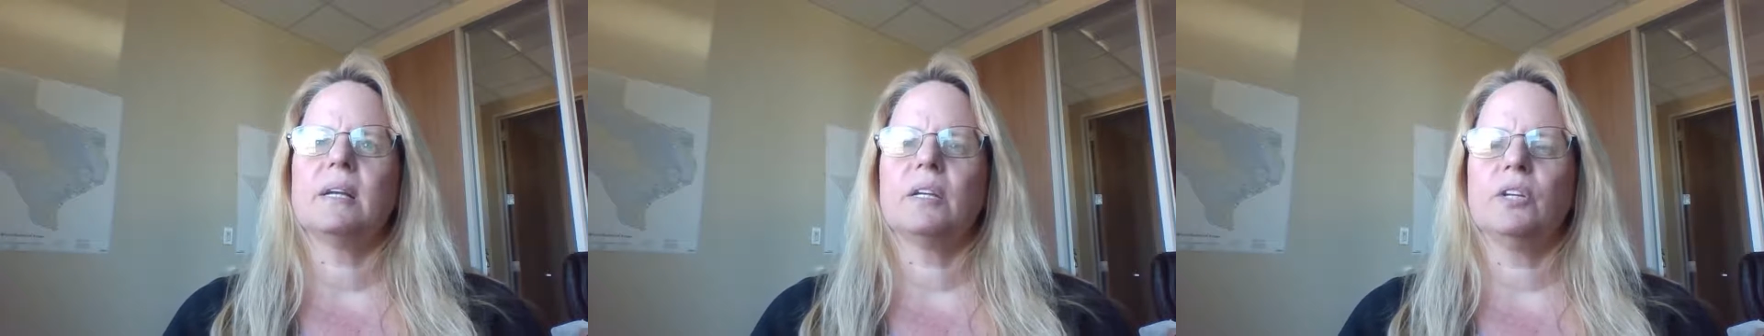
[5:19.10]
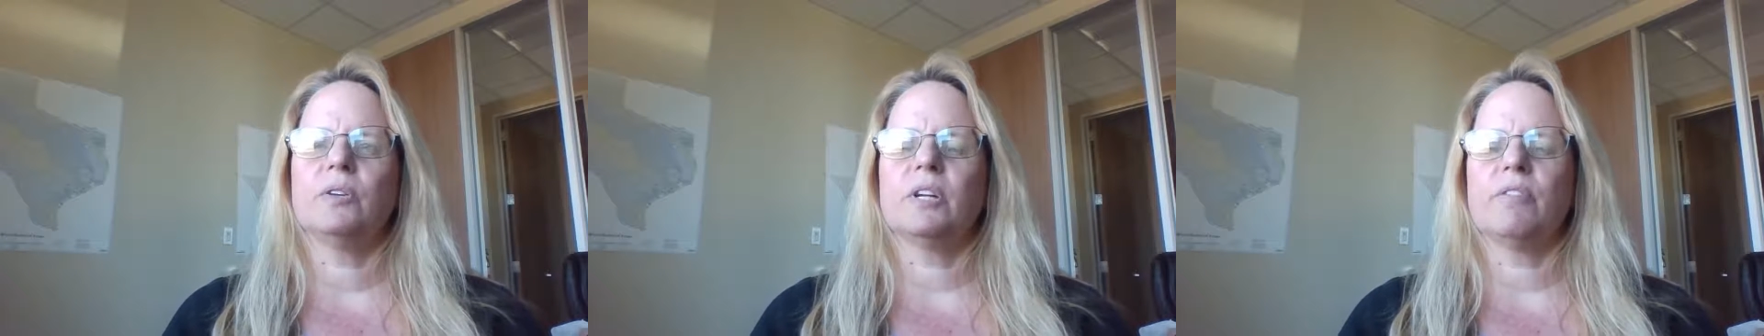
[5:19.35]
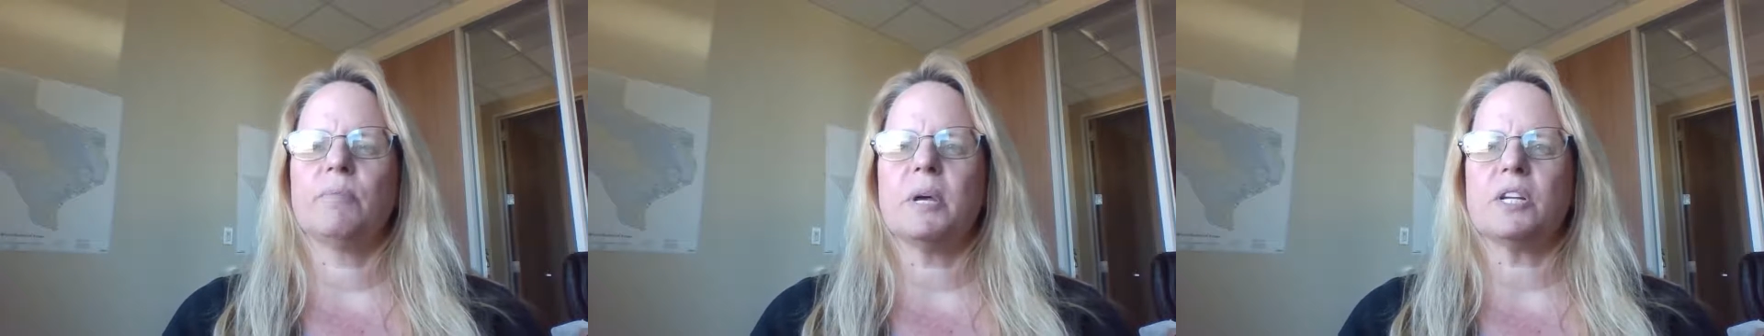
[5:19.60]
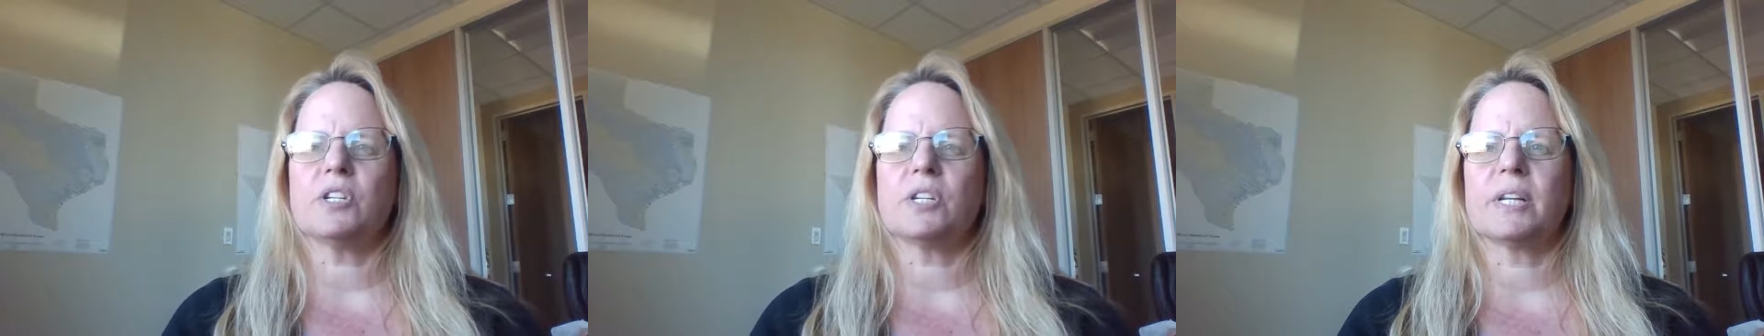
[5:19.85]
unit of
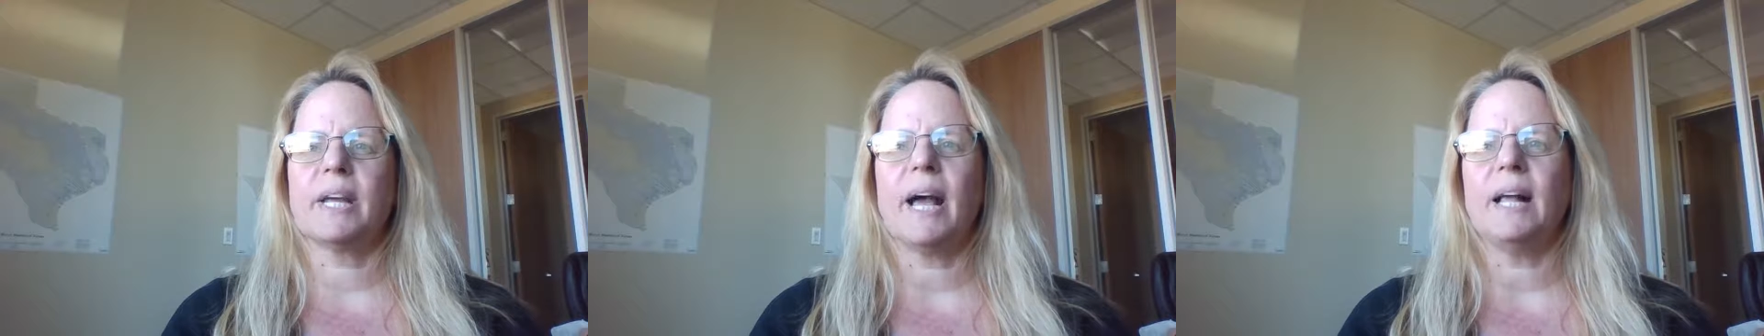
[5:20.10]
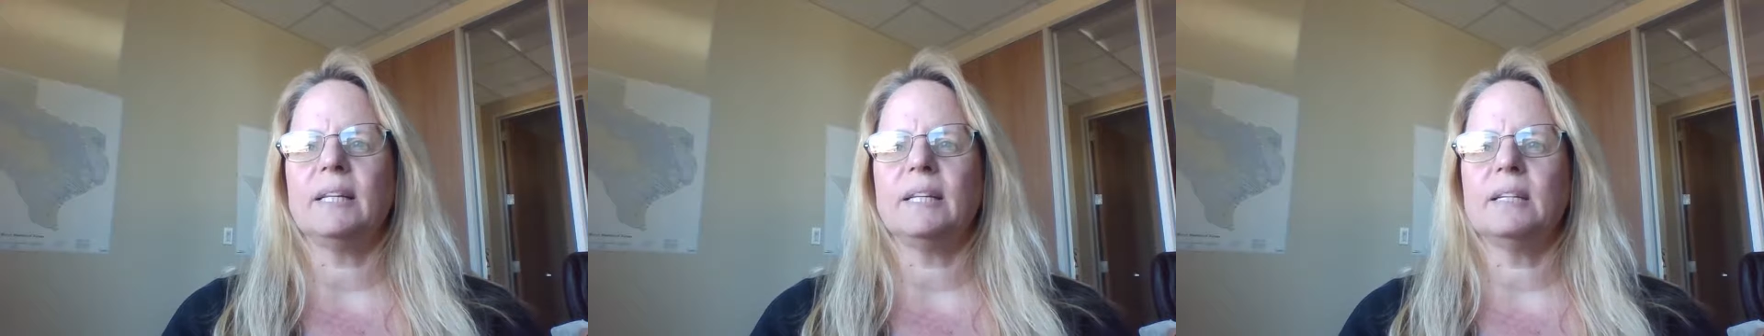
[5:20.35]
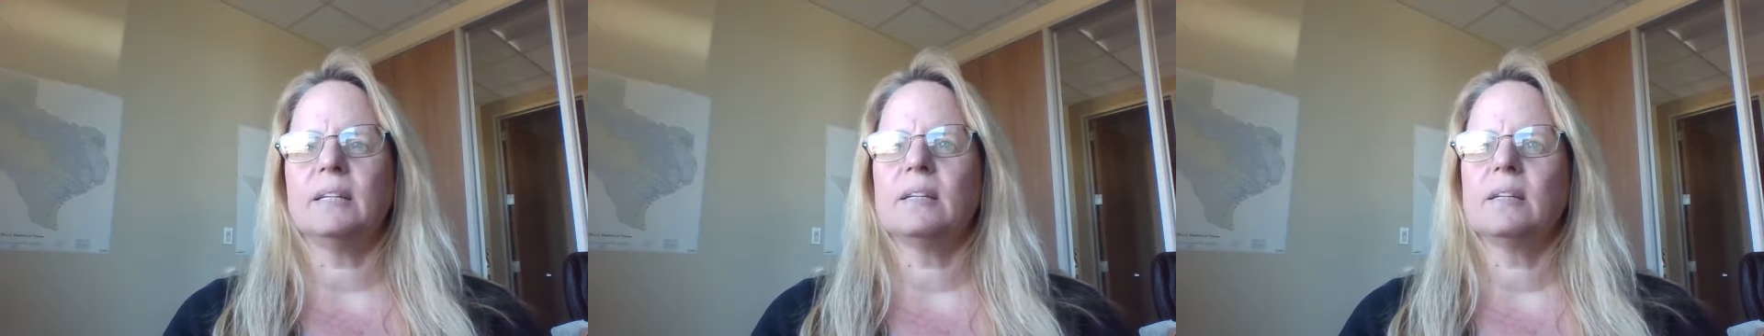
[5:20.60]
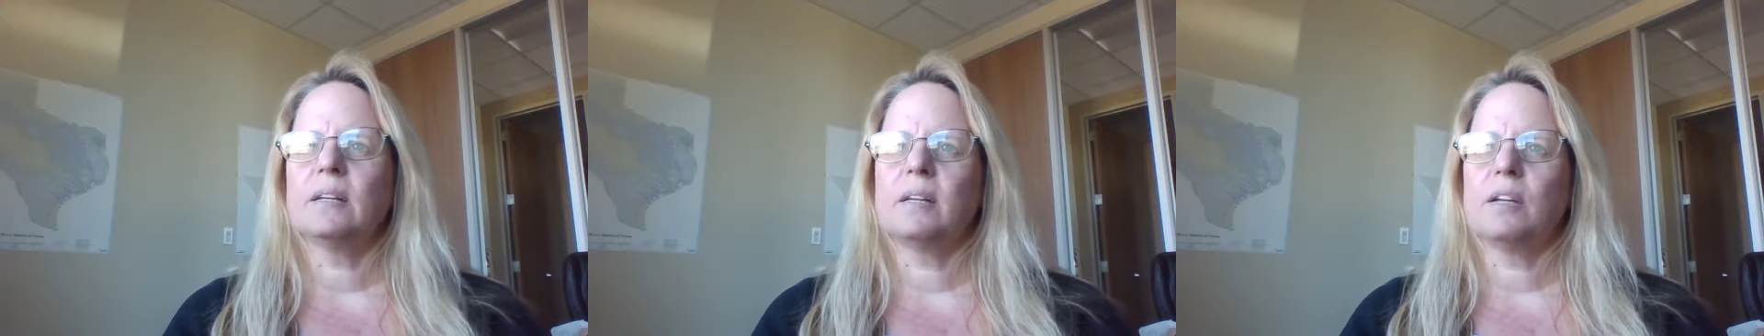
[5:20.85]
measure gallon,
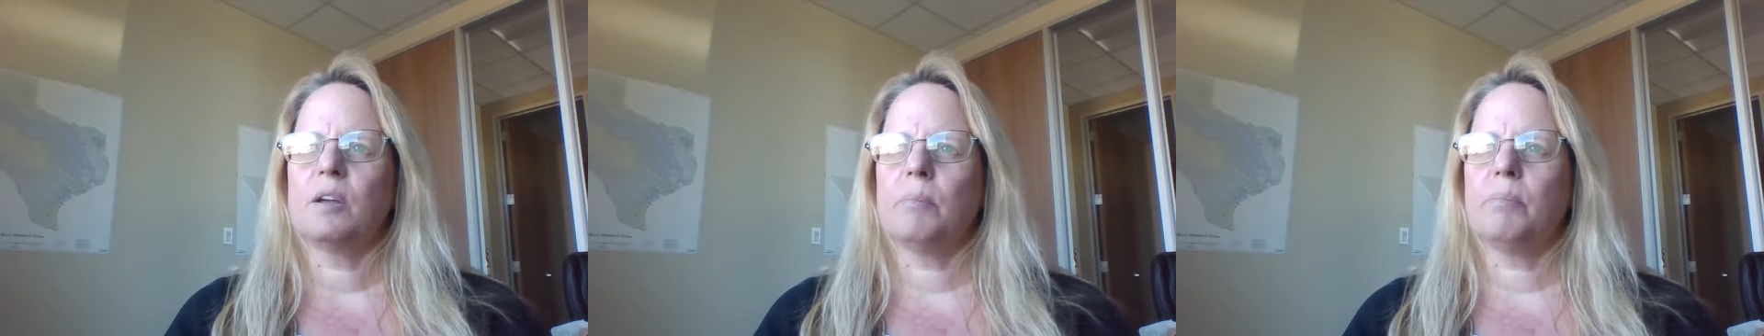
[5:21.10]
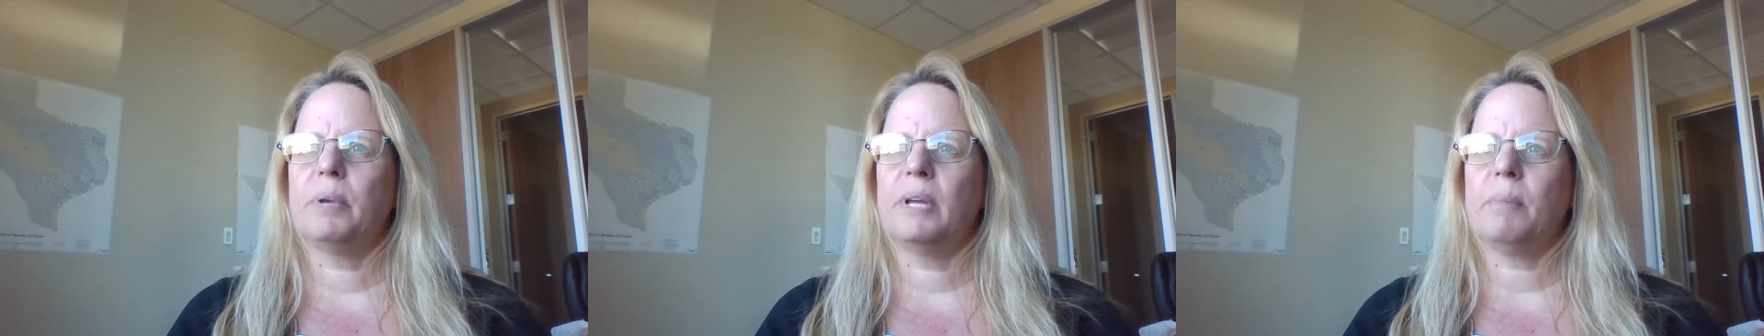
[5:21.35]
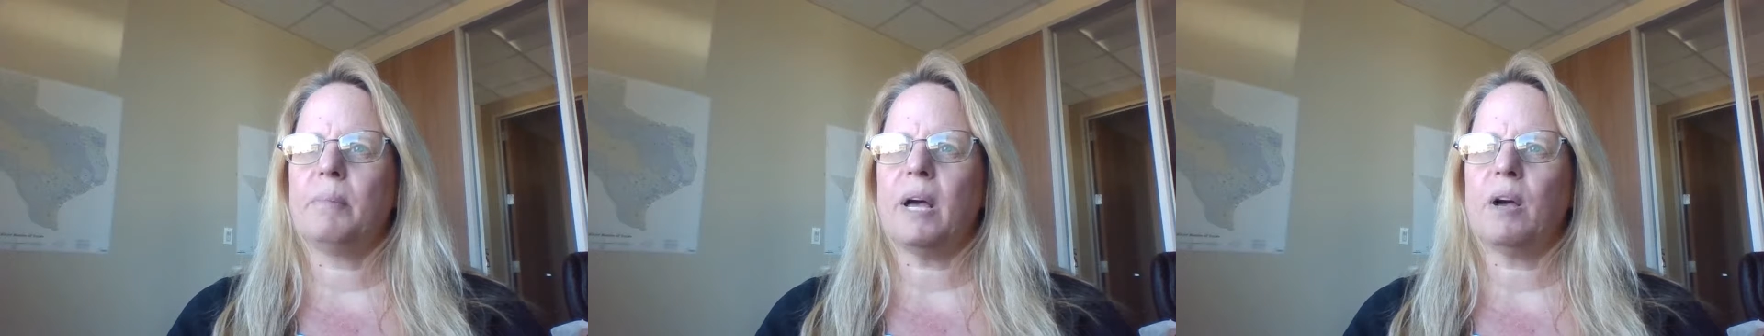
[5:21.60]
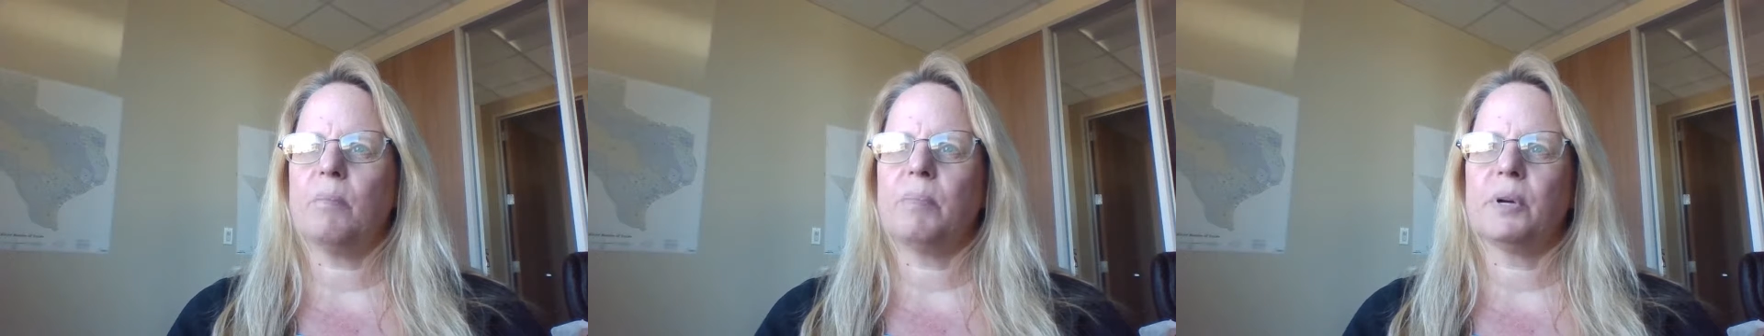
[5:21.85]
bid
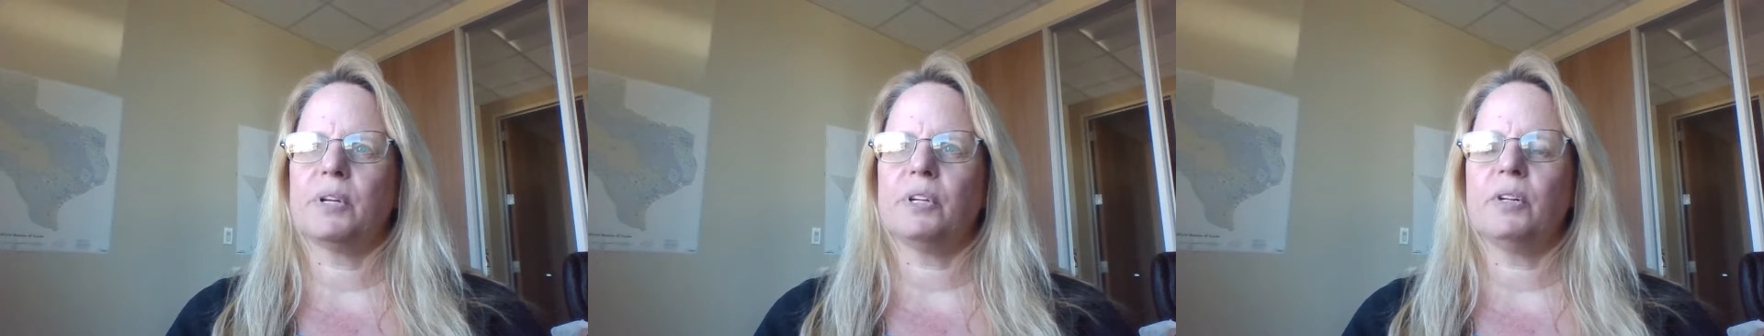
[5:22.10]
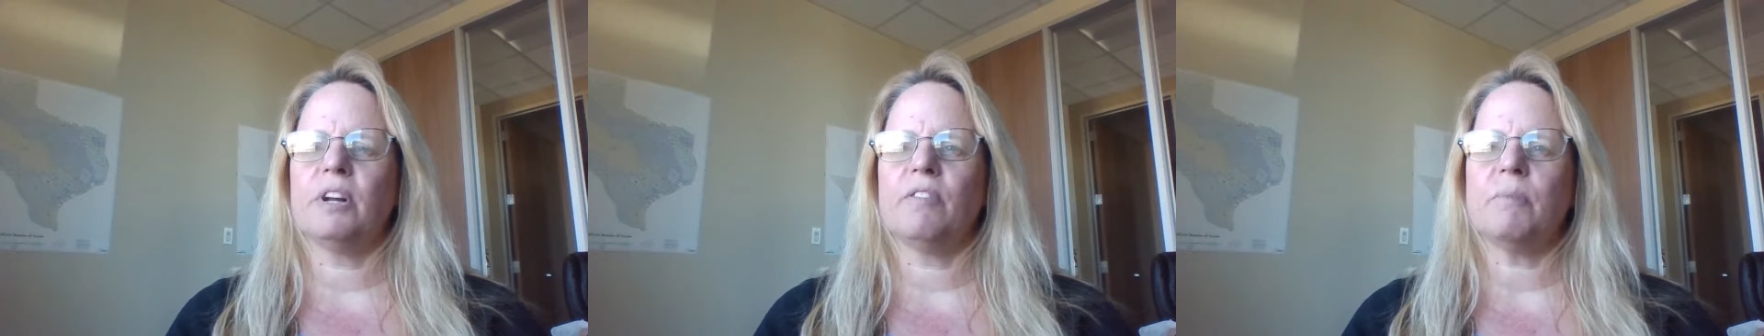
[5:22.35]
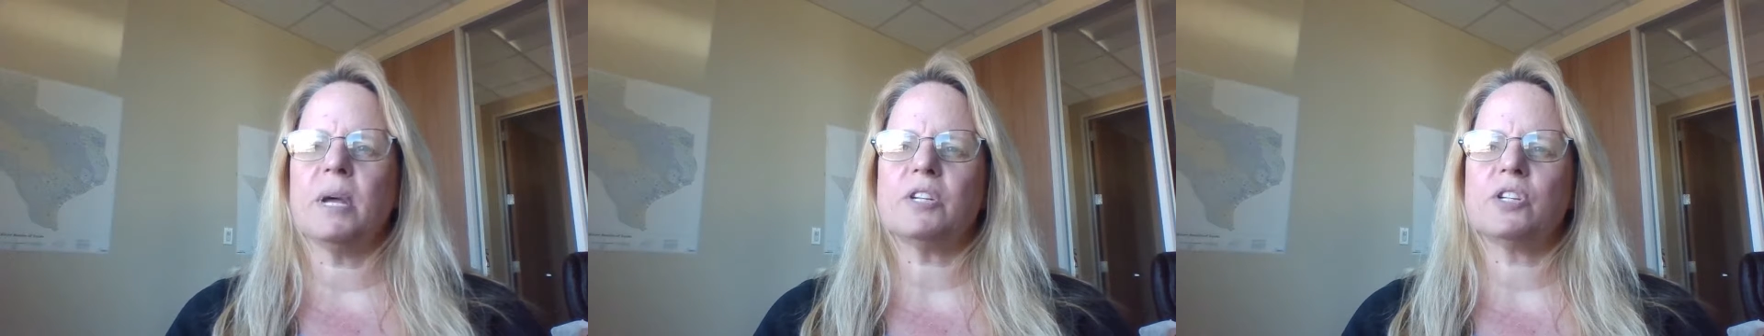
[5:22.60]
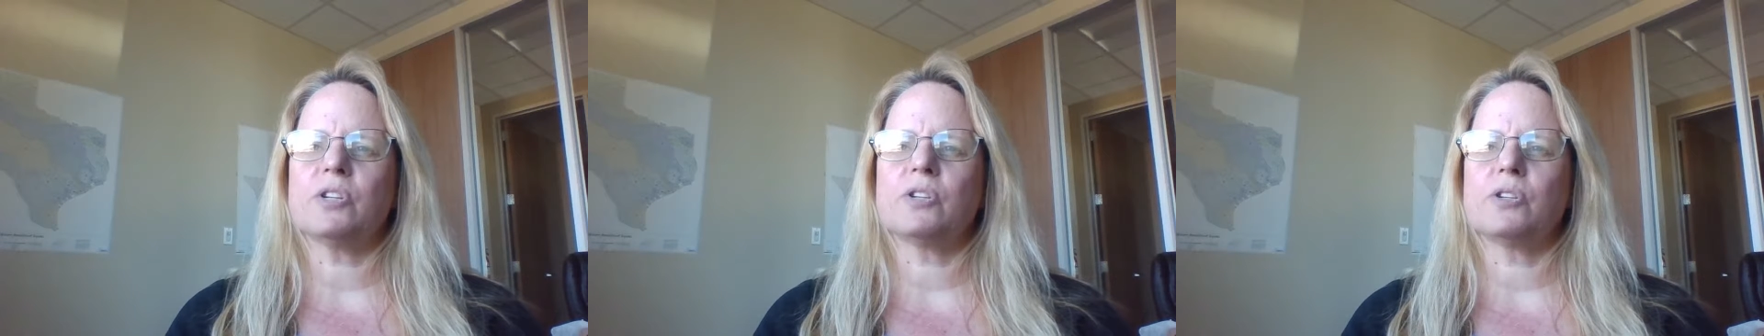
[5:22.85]
amount per unit of
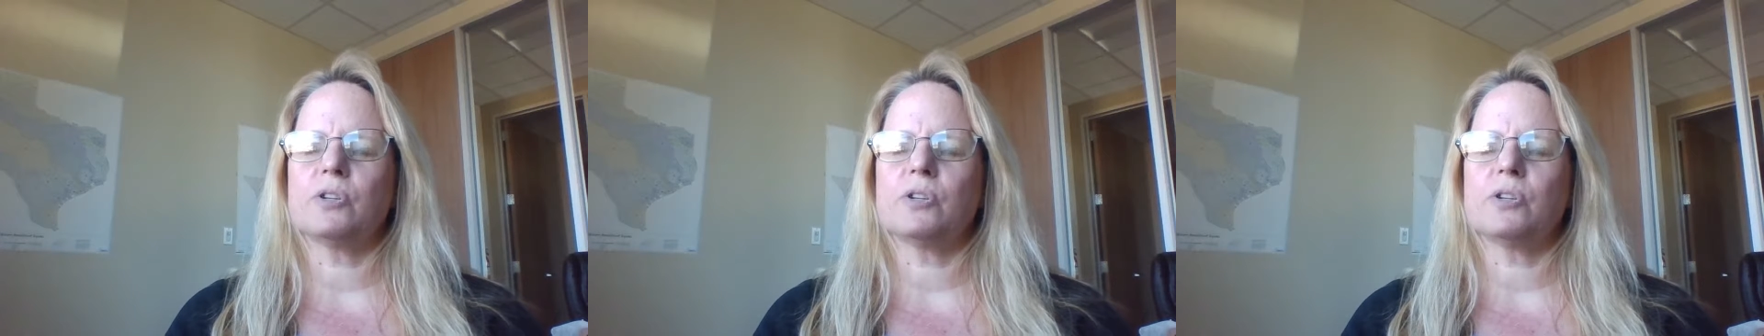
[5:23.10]
measure